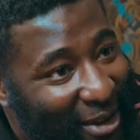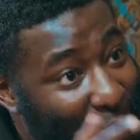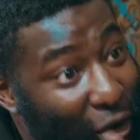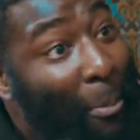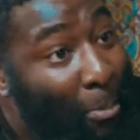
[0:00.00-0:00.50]

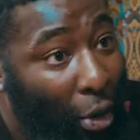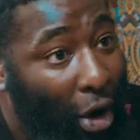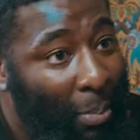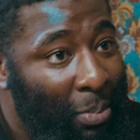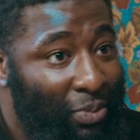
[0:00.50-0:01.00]
from
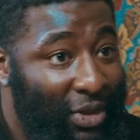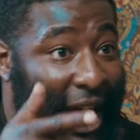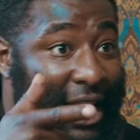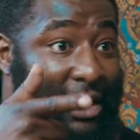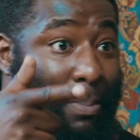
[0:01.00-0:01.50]
Brum
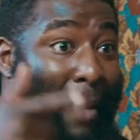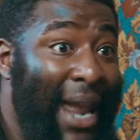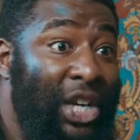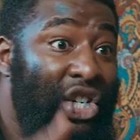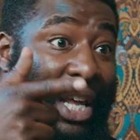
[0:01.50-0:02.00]
that's
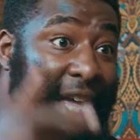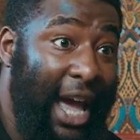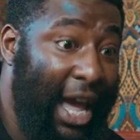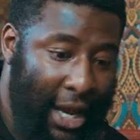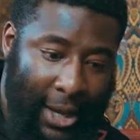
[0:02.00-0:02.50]
managed to
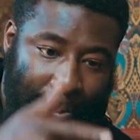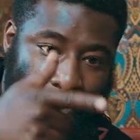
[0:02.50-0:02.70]
get